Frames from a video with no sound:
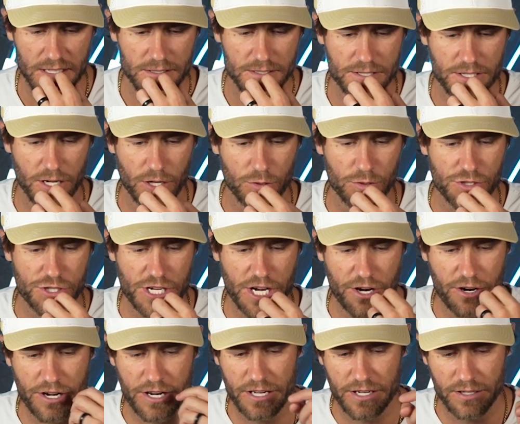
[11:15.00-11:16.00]
So
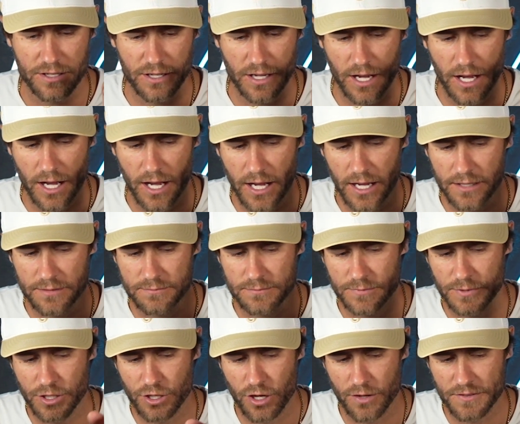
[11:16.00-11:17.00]
Jerry,
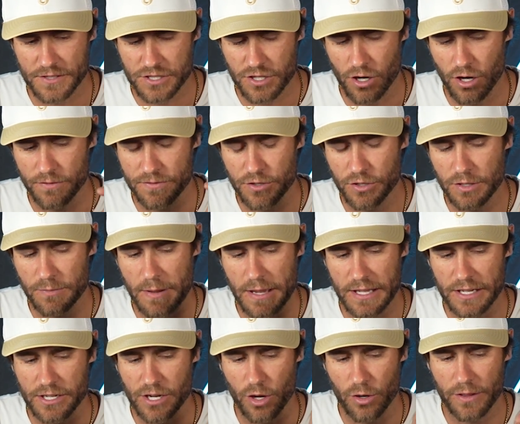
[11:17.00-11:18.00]
you're on this call. If you could make a
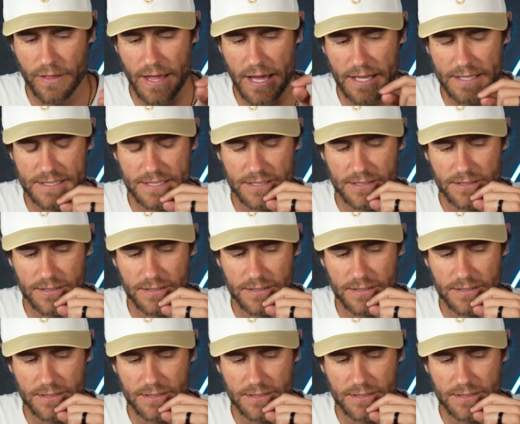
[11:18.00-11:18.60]
note of that